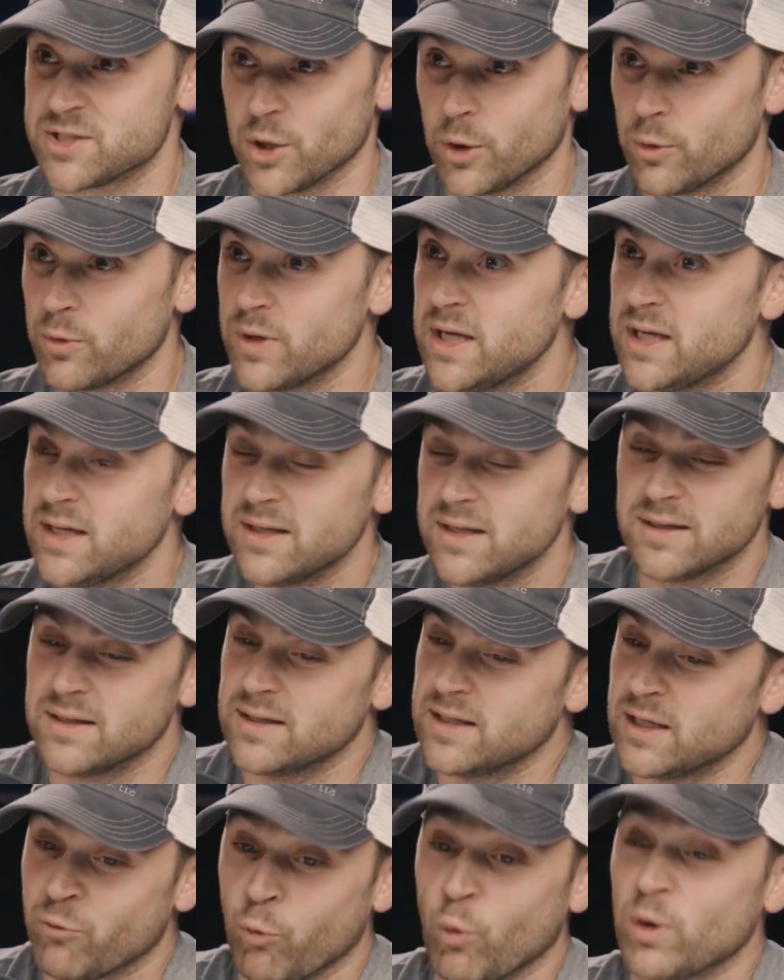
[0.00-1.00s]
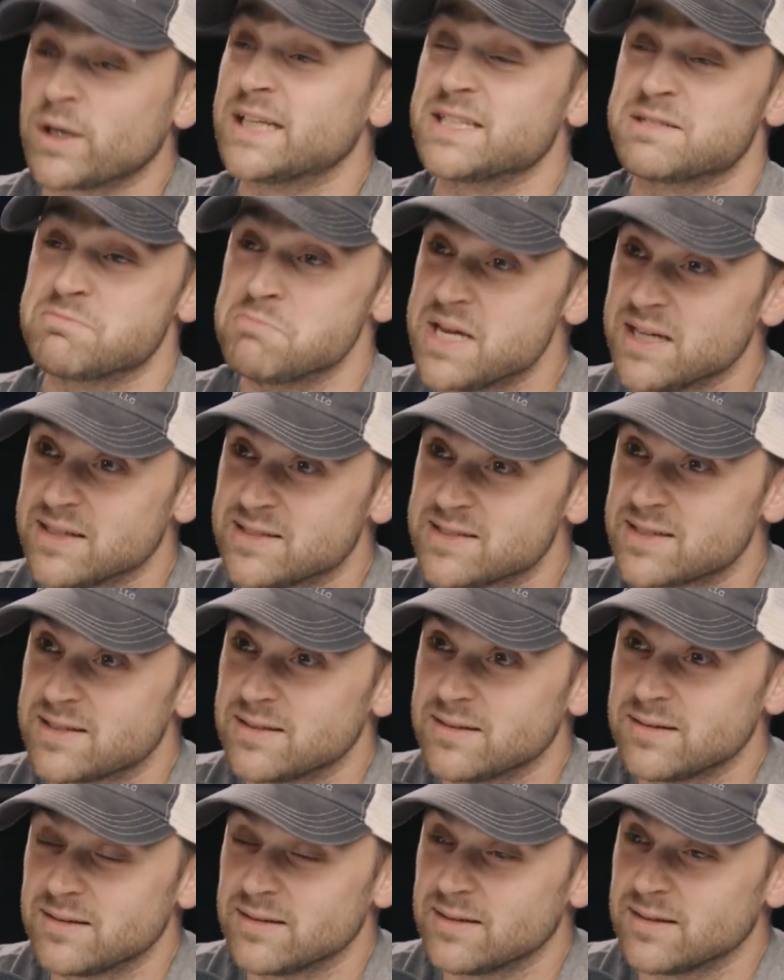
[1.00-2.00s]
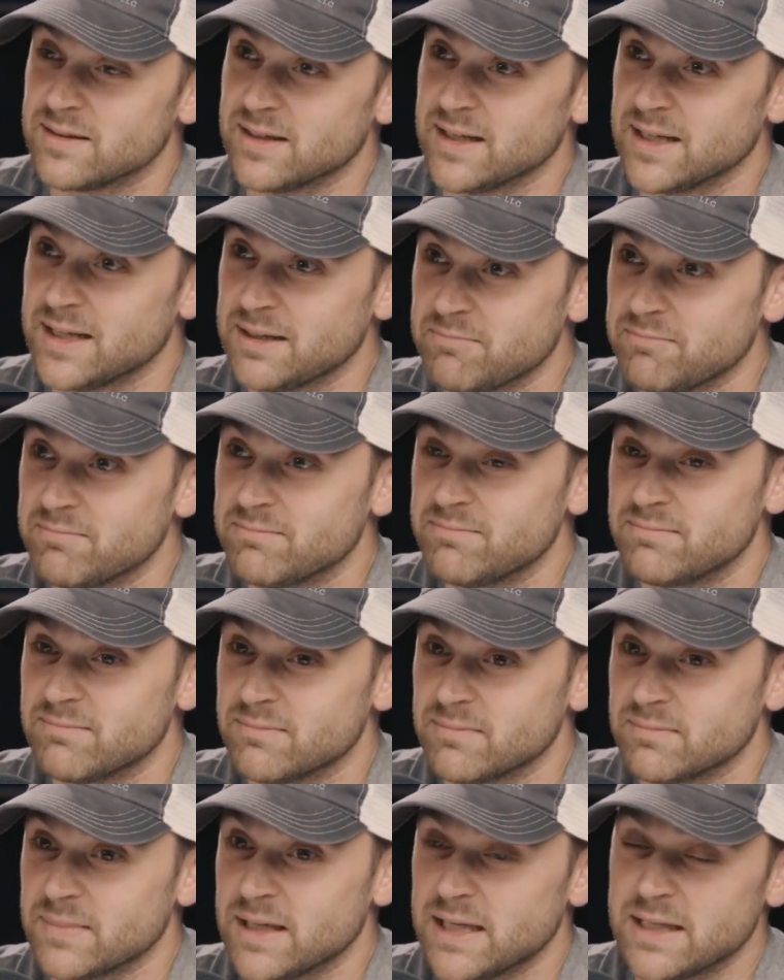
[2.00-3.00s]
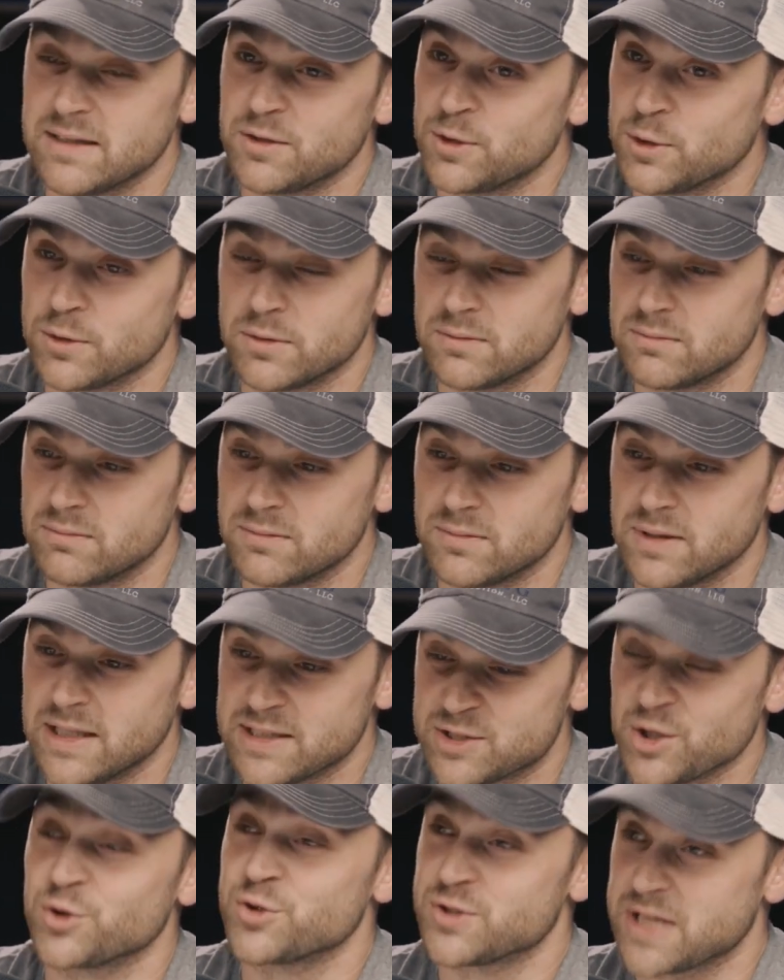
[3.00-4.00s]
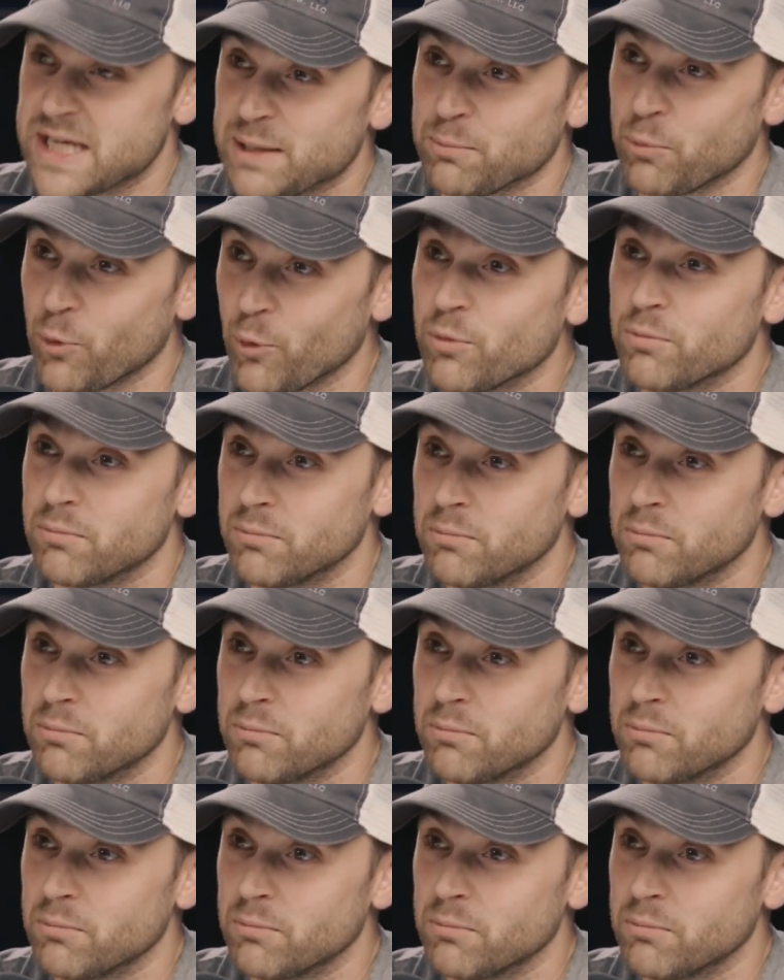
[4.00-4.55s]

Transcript: So if one gets missed, it's understandable.